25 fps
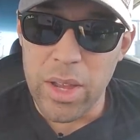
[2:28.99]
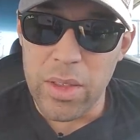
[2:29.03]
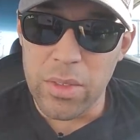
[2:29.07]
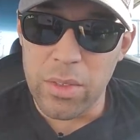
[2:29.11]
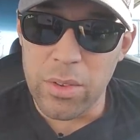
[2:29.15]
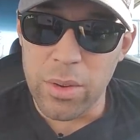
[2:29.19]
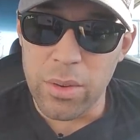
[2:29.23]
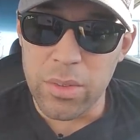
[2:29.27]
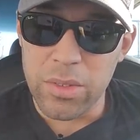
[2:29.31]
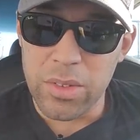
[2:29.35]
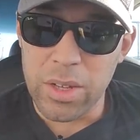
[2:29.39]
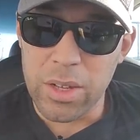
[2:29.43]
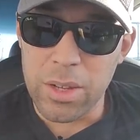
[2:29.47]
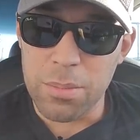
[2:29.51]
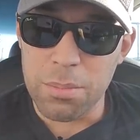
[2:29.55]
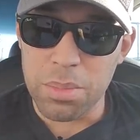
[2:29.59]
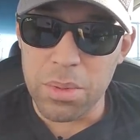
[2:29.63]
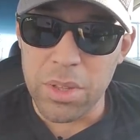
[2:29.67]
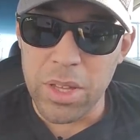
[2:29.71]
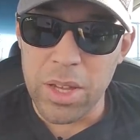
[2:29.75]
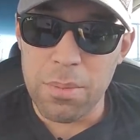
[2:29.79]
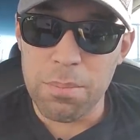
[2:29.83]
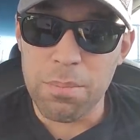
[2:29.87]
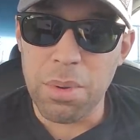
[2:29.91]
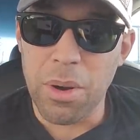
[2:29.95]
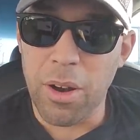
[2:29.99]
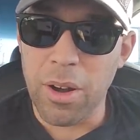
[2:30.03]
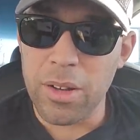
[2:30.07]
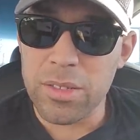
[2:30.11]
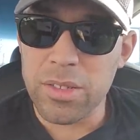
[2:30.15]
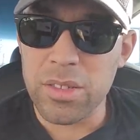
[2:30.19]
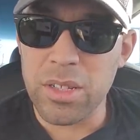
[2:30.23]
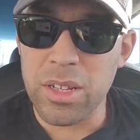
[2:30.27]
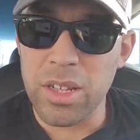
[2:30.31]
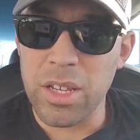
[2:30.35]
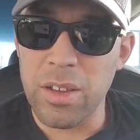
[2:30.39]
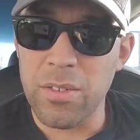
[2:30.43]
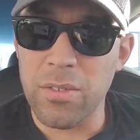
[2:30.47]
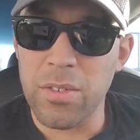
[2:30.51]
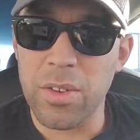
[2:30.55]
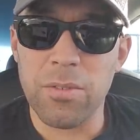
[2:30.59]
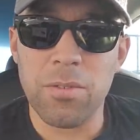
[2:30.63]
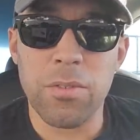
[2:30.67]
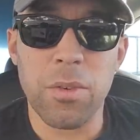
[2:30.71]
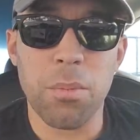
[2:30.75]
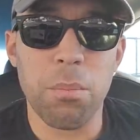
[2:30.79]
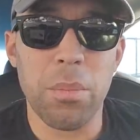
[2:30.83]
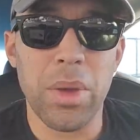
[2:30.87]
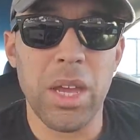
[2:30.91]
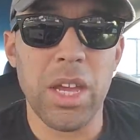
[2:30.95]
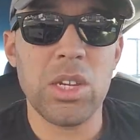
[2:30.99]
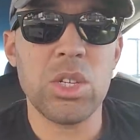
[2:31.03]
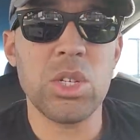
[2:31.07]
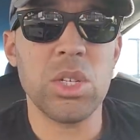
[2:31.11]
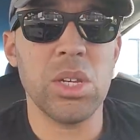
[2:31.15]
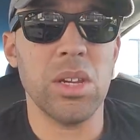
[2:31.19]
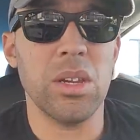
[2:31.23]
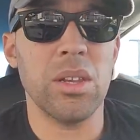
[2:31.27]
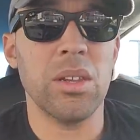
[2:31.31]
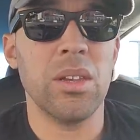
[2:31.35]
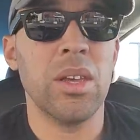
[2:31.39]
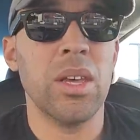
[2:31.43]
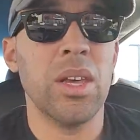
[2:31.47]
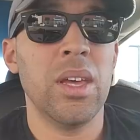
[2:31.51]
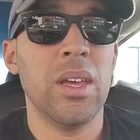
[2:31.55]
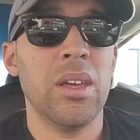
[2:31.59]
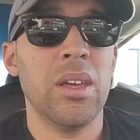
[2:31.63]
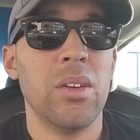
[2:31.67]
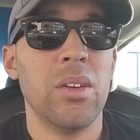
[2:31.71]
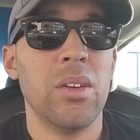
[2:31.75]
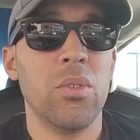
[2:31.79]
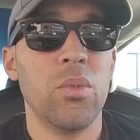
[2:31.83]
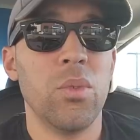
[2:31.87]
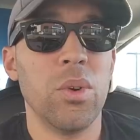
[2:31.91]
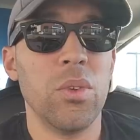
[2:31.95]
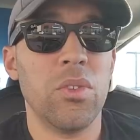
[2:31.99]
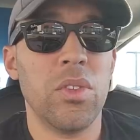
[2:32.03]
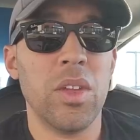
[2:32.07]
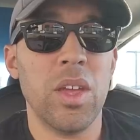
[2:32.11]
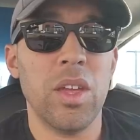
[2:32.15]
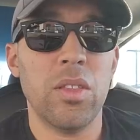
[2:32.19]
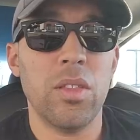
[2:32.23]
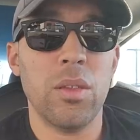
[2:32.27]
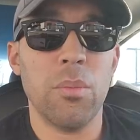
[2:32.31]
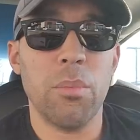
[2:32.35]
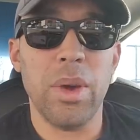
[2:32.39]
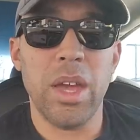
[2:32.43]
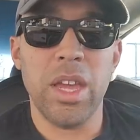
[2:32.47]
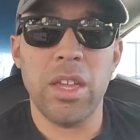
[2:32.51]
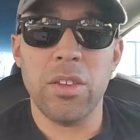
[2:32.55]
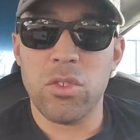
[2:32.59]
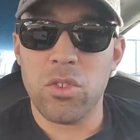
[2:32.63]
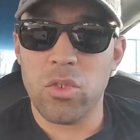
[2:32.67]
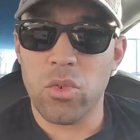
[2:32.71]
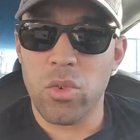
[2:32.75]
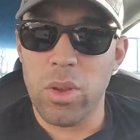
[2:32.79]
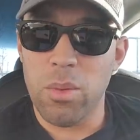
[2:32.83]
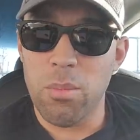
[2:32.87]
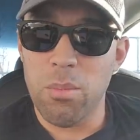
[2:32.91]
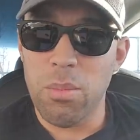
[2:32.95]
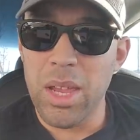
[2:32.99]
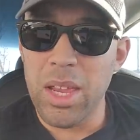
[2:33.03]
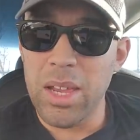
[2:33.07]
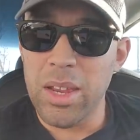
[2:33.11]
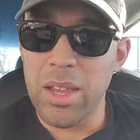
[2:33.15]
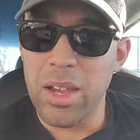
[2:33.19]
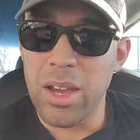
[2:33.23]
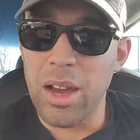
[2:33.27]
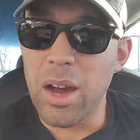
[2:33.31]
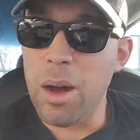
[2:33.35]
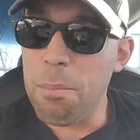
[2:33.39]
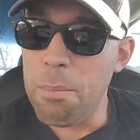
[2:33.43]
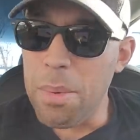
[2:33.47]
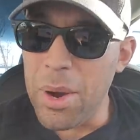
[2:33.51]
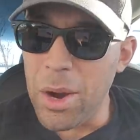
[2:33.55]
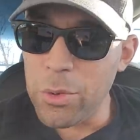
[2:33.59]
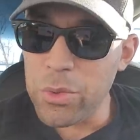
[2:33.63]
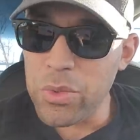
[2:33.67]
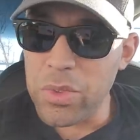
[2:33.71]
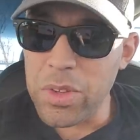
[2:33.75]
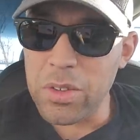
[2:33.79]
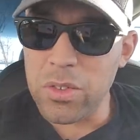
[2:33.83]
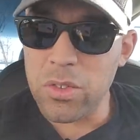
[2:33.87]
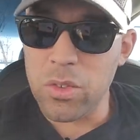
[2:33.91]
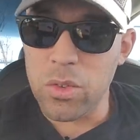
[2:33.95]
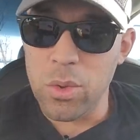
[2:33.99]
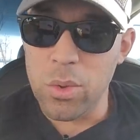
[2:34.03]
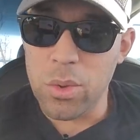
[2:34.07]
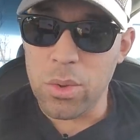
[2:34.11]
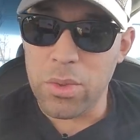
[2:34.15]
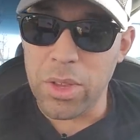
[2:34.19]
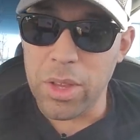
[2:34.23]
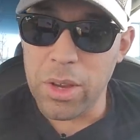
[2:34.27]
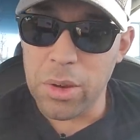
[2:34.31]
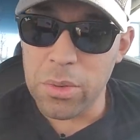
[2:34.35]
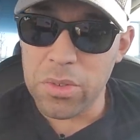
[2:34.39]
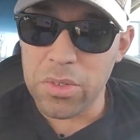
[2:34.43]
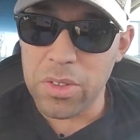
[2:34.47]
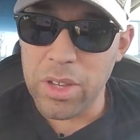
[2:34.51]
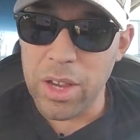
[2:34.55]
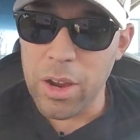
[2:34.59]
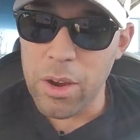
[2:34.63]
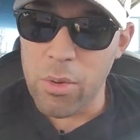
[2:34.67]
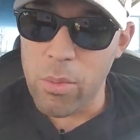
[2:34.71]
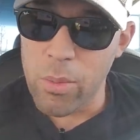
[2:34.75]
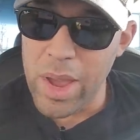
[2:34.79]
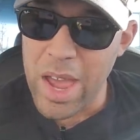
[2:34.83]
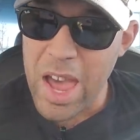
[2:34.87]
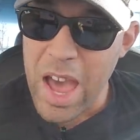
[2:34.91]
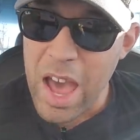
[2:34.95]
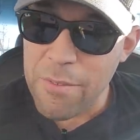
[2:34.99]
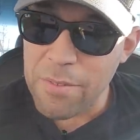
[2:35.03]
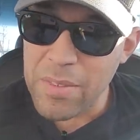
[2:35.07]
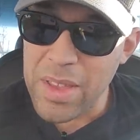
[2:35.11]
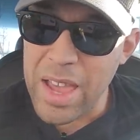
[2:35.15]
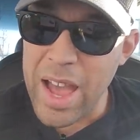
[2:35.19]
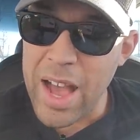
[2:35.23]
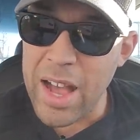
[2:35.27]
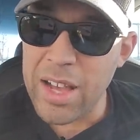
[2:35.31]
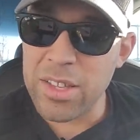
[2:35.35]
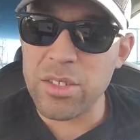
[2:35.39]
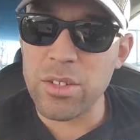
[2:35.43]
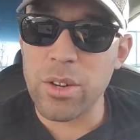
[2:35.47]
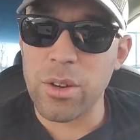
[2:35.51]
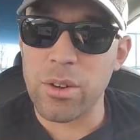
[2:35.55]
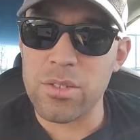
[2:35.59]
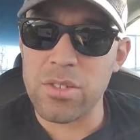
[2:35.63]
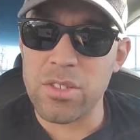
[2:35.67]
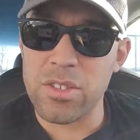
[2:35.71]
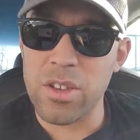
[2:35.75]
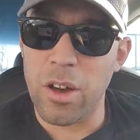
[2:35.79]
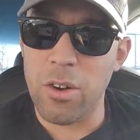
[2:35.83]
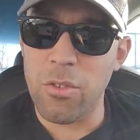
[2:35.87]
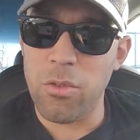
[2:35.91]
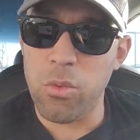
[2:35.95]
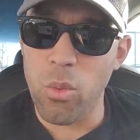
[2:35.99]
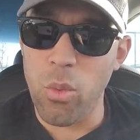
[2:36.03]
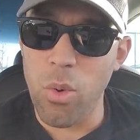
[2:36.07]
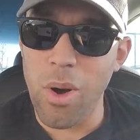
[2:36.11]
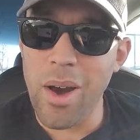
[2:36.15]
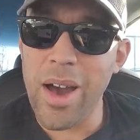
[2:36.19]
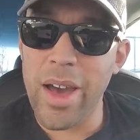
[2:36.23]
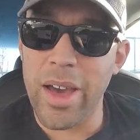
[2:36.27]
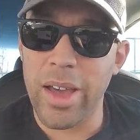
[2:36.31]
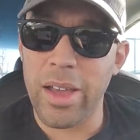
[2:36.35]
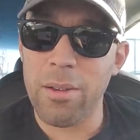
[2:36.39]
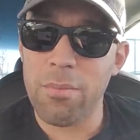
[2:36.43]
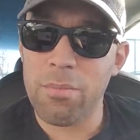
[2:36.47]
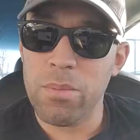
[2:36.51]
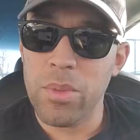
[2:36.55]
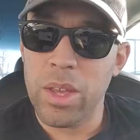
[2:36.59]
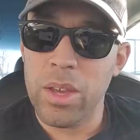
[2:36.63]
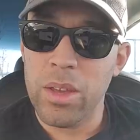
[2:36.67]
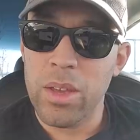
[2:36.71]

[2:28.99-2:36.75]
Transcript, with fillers: And there is a complete paucity of information within the mainstream media about this nuclear scare. And we have to ask ourselves why.